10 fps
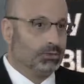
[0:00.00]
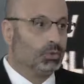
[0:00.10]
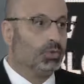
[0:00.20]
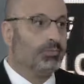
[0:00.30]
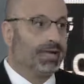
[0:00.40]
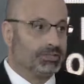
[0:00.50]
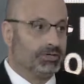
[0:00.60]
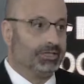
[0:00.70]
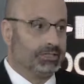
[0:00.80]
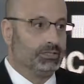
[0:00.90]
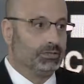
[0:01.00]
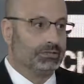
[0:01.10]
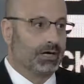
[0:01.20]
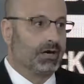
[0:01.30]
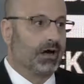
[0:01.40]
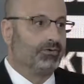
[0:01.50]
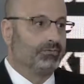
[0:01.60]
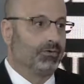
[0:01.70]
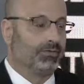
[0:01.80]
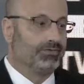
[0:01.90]
Two major issues are
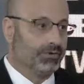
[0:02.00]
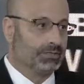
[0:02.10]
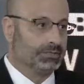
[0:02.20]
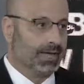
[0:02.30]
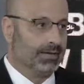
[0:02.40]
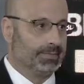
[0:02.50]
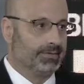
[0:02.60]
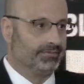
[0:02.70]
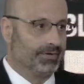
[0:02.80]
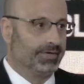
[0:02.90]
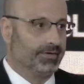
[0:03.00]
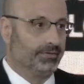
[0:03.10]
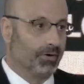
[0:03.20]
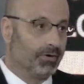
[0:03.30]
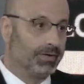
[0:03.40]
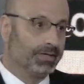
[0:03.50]
covered for the first time in a very thorough and